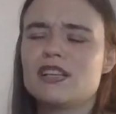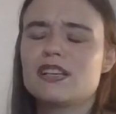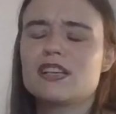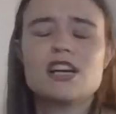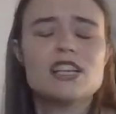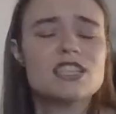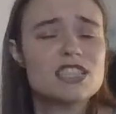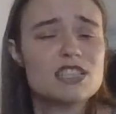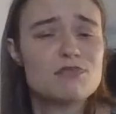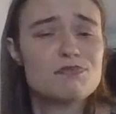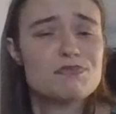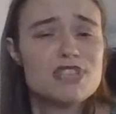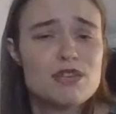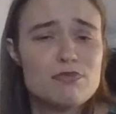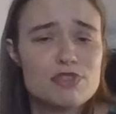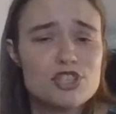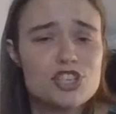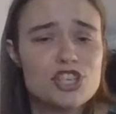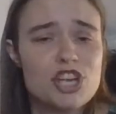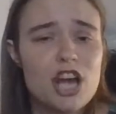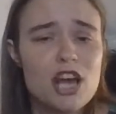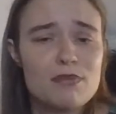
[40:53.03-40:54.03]
custom
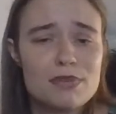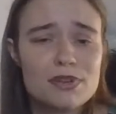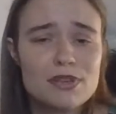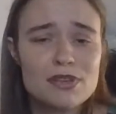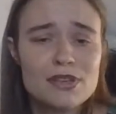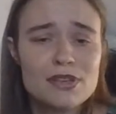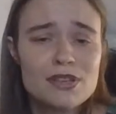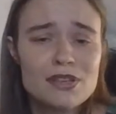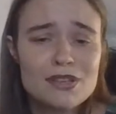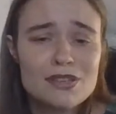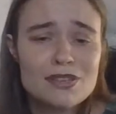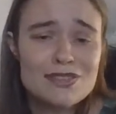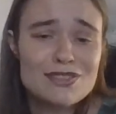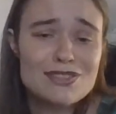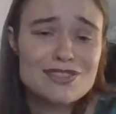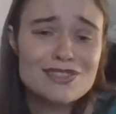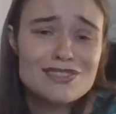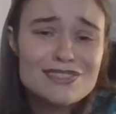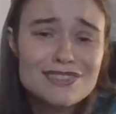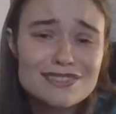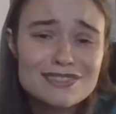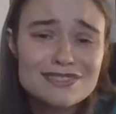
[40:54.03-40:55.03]
saber shop.
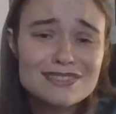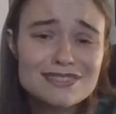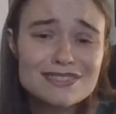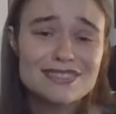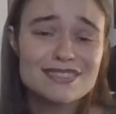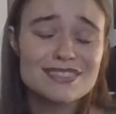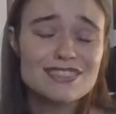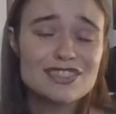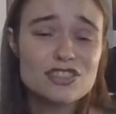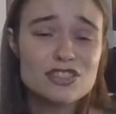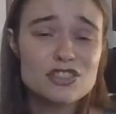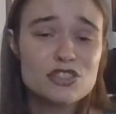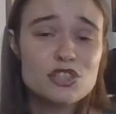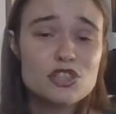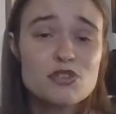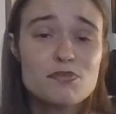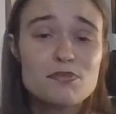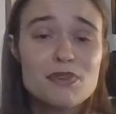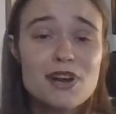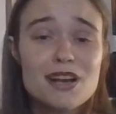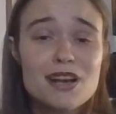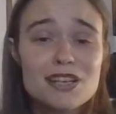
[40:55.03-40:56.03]
So
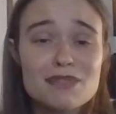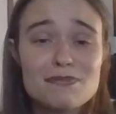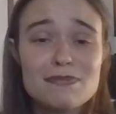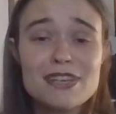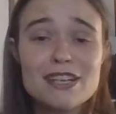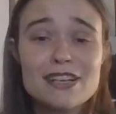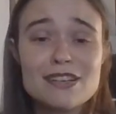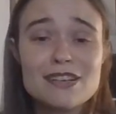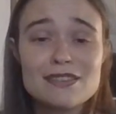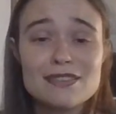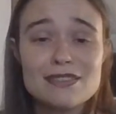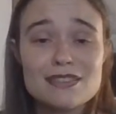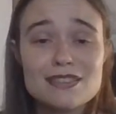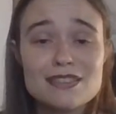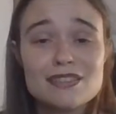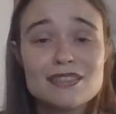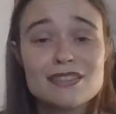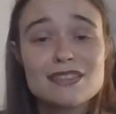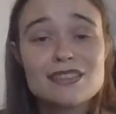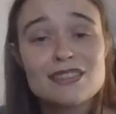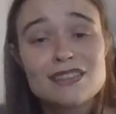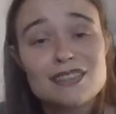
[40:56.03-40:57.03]
two-pronged
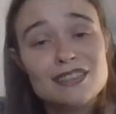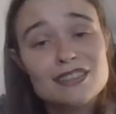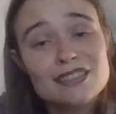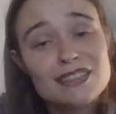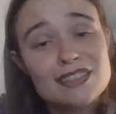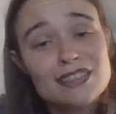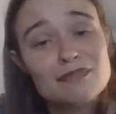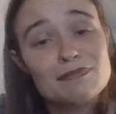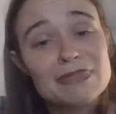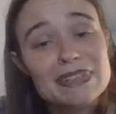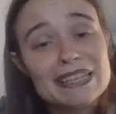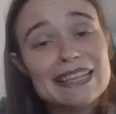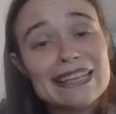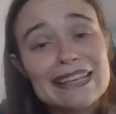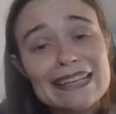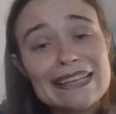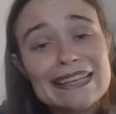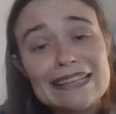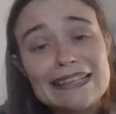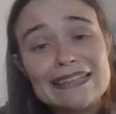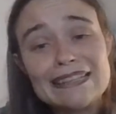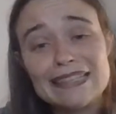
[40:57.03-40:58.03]
emitters,
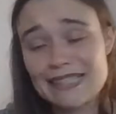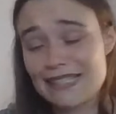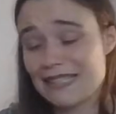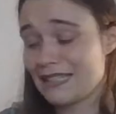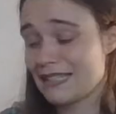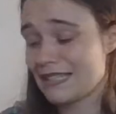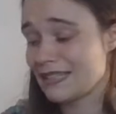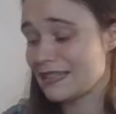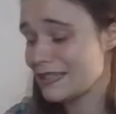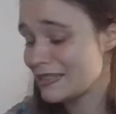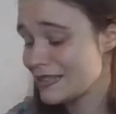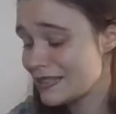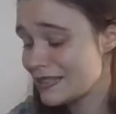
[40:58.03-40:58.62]
please.